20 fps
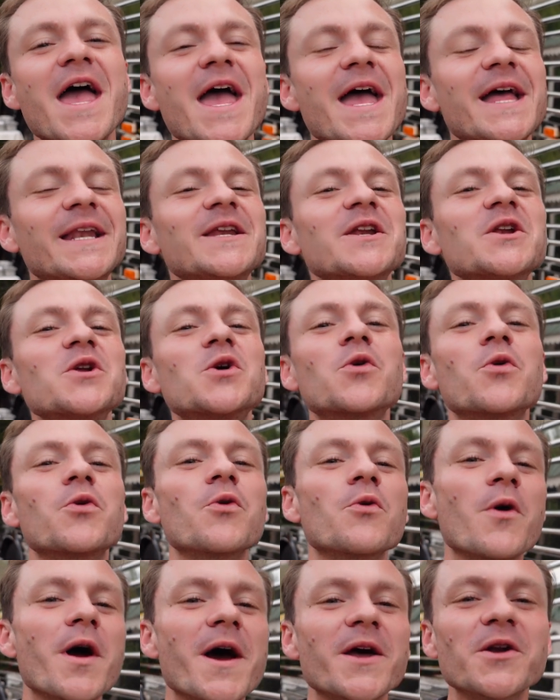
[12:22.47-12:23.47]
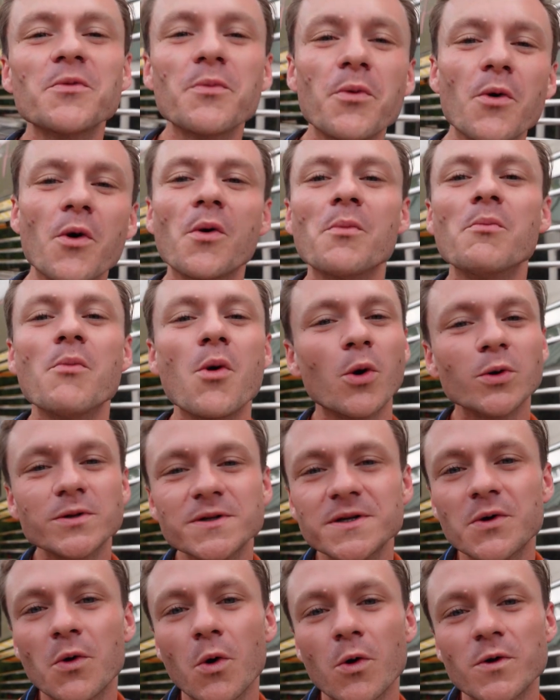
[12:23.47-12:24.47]
an incredible
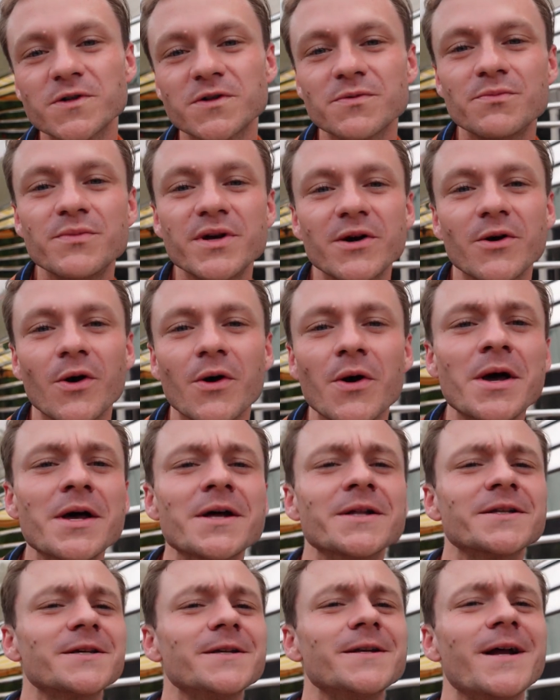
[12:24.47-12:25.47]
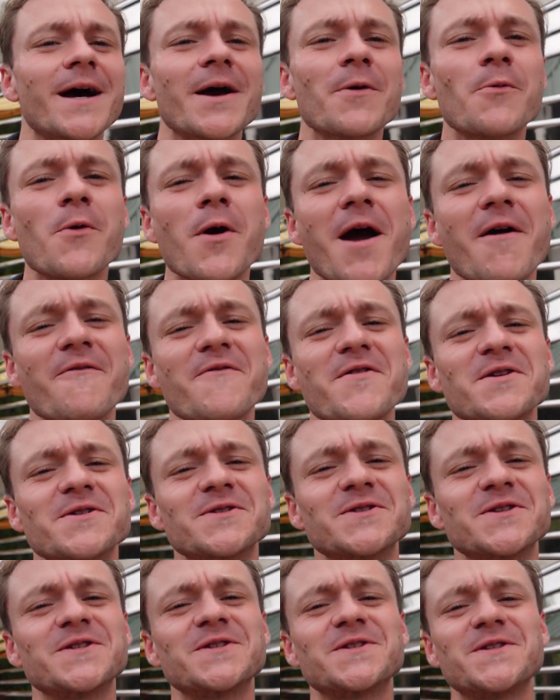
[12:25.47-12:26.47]
multi-course meal. Tonight we're having
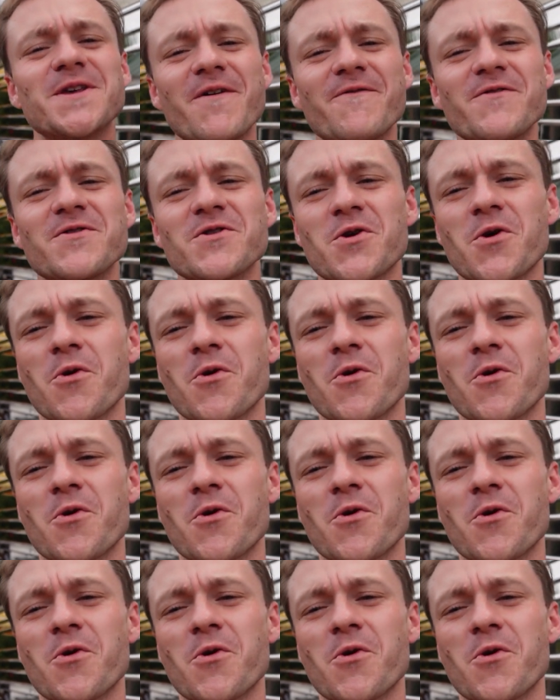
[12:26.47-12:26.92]
seven